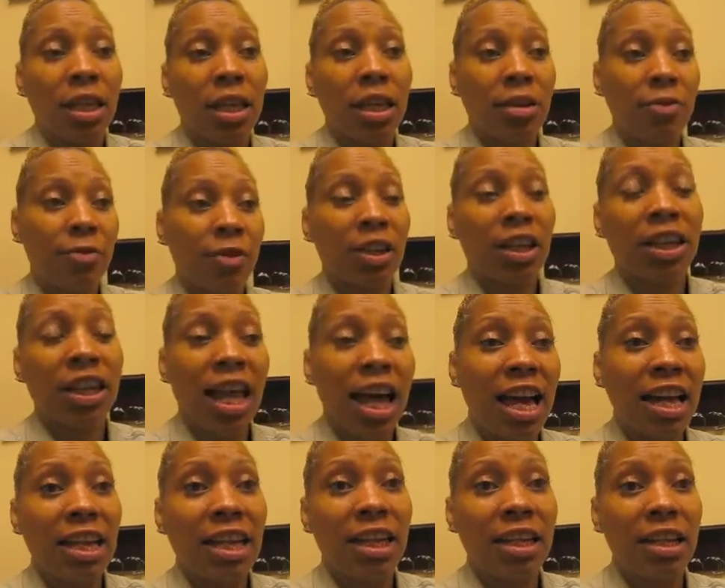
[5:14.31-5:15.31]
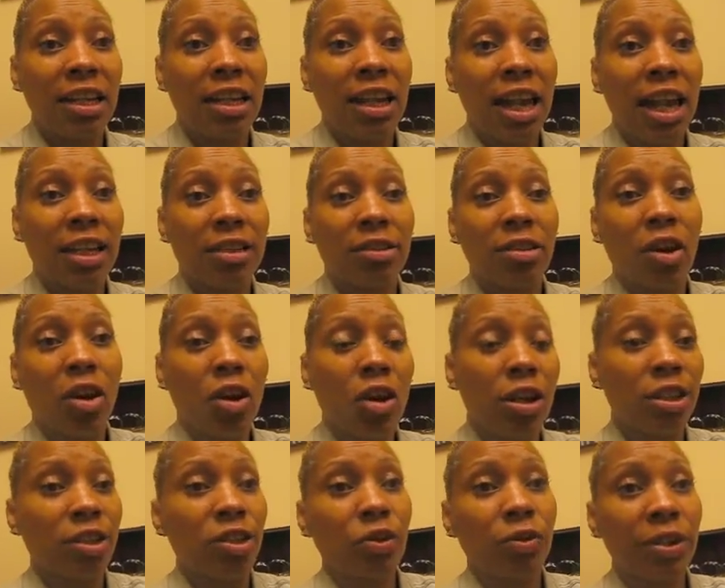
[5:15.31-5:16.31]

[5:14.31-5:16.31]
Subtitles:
if a client has a harsh